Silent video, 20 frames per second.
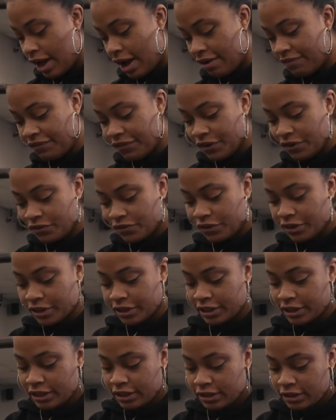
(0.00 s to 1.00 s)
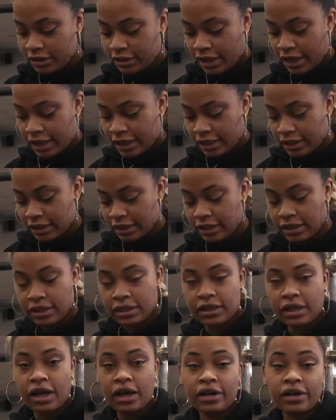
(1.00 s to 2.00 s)
I very rarely lock anything
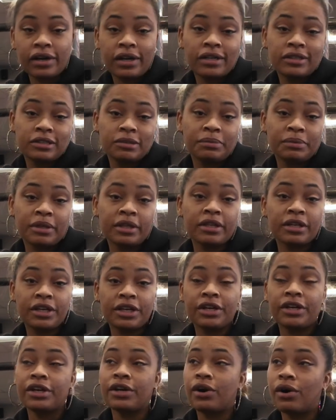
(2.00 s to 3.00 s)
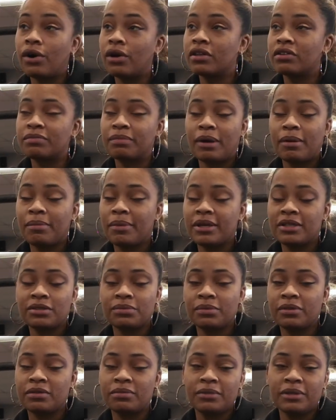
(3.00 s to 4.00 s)
in the locker. I typically carry all of my
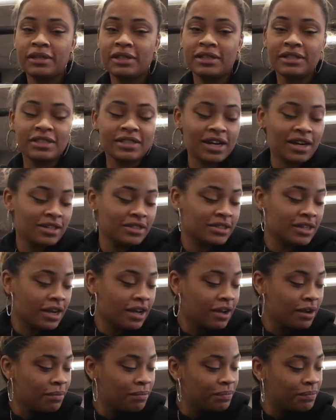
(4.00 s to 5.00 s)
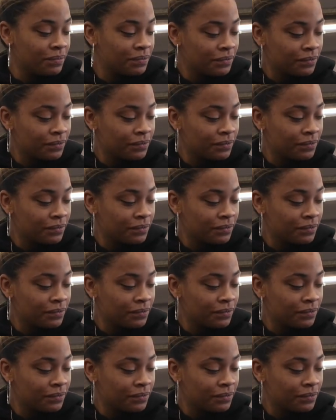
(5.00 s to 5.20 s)
mess with me the entire time.